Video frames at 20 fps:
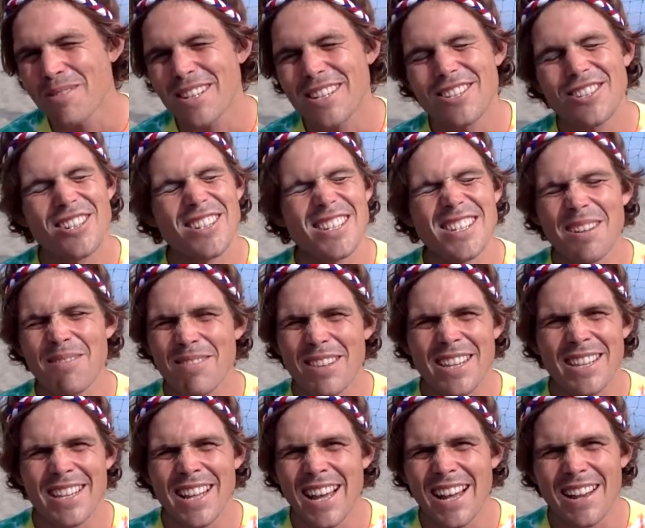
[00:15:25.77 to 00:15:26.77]
It's just
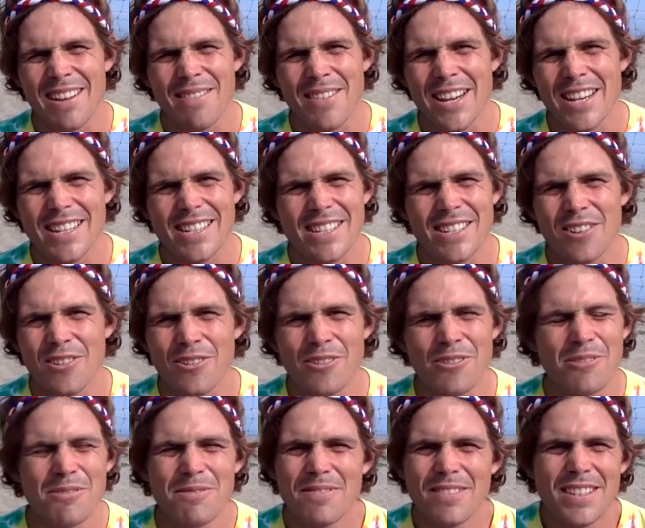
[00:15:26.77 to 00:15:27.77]
something that
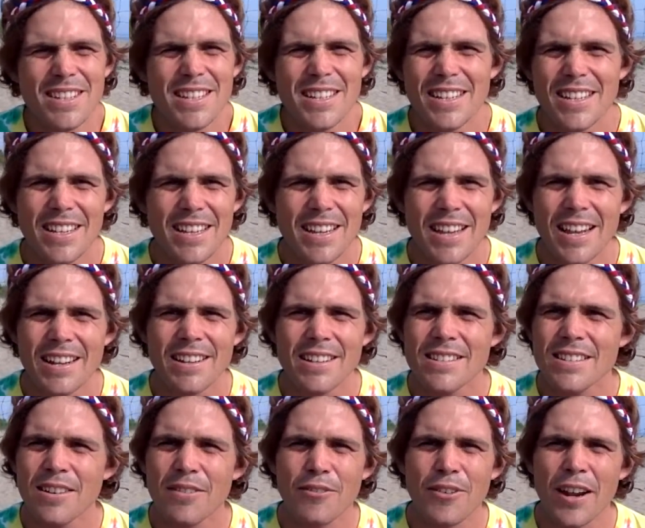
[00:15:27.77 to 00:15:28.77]
it
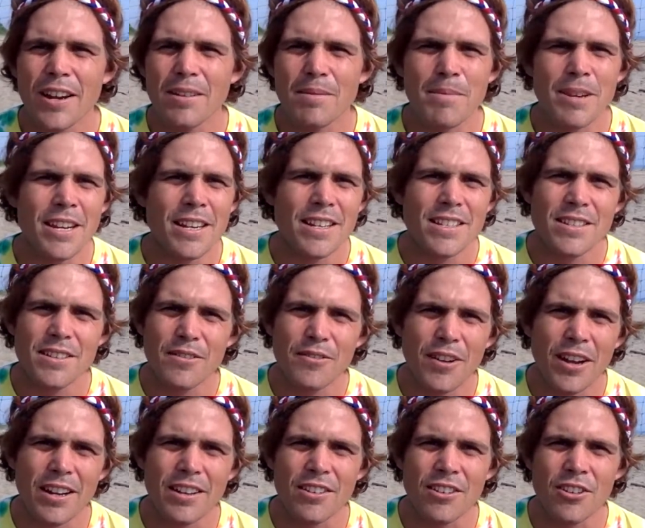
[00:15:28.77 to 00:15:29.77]
doesn't affect me, it doesn't
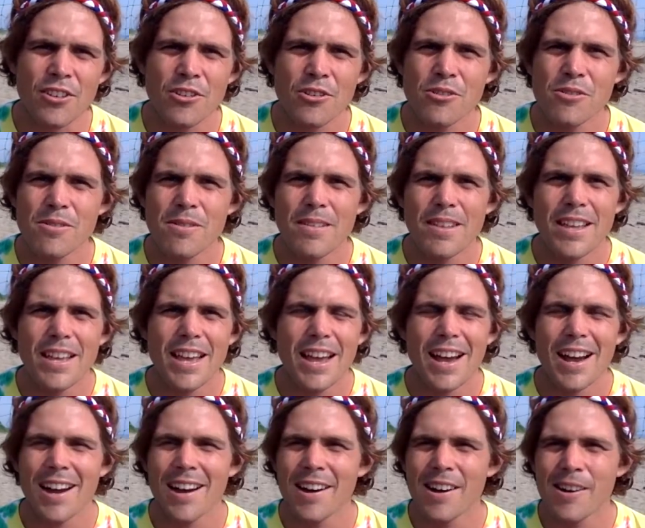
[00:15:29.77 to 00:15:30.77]
affect you.
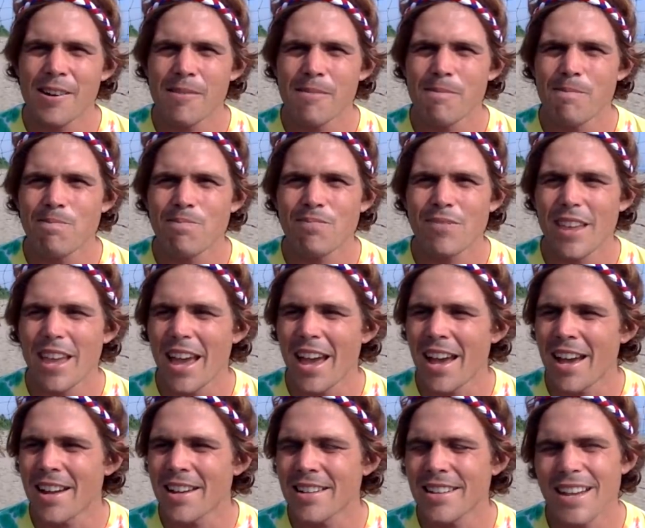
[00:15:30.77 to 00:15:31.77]

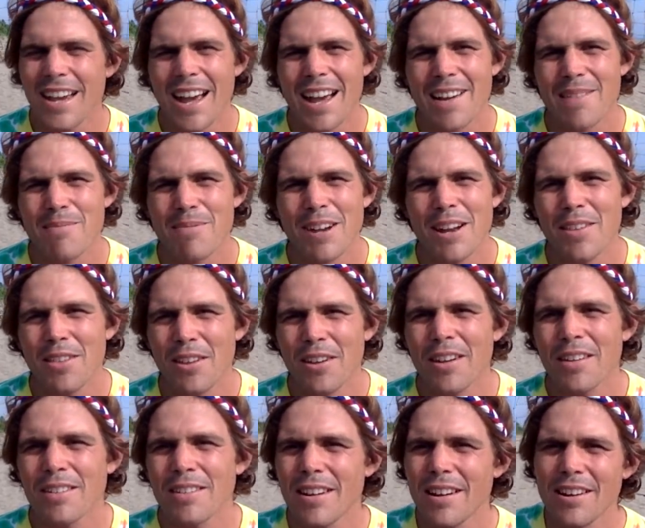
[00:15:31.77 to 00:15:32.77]
And yeah, but I thought
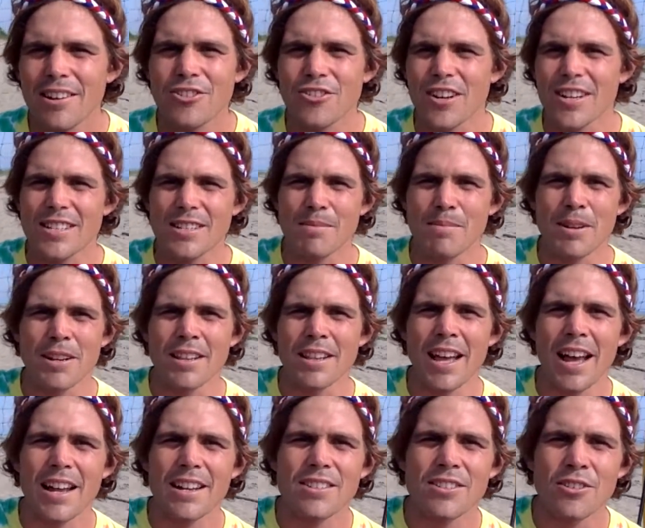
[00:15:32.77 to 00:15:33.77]
I'd address a bit of
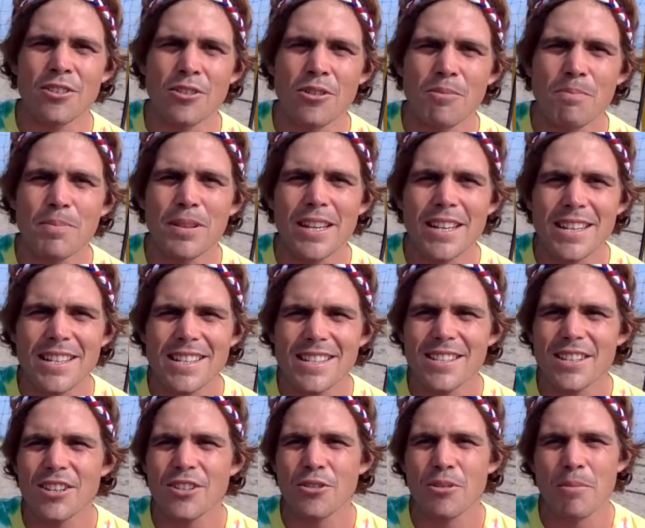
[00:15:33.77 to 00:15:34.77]
that. So
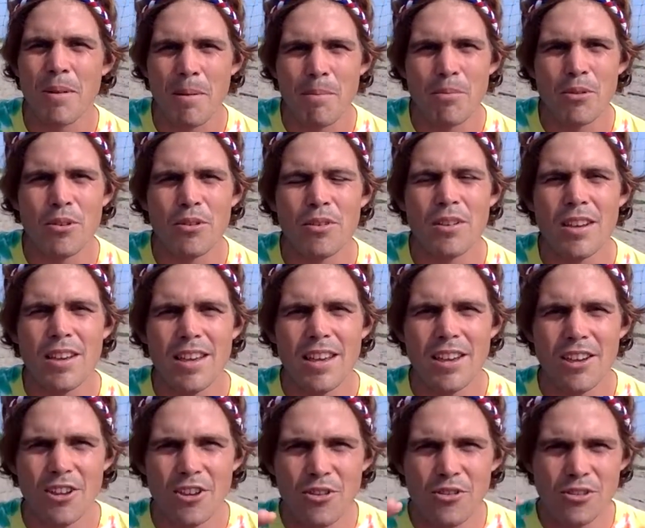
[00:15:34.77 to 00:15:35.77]
please just remember,
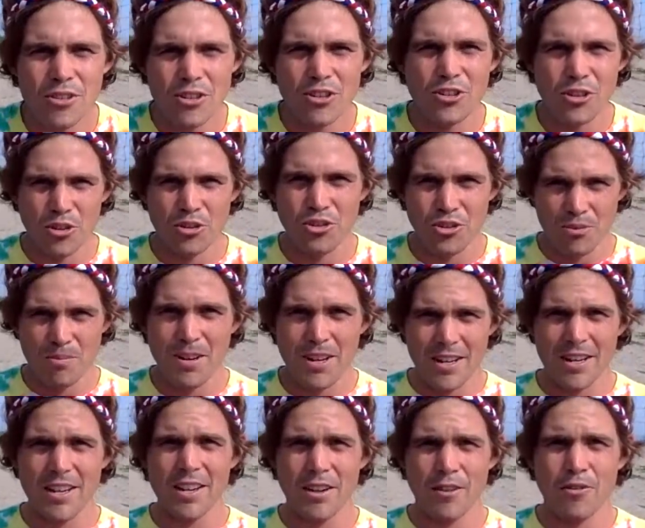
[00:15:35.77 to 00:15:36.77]
use your social
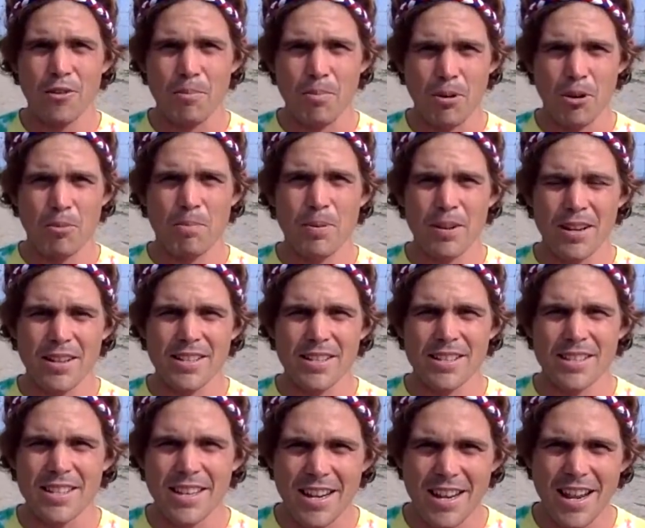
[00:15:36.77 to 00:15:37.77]
media for
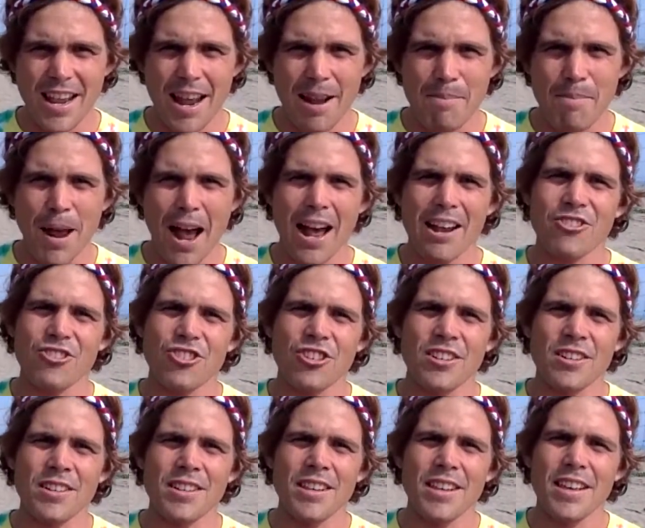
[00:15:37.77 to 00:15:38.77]
purpose and
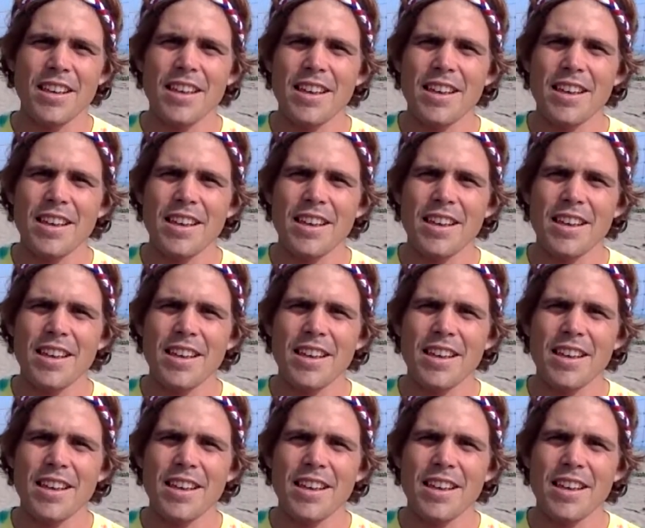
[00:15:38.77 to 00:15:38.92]
passion.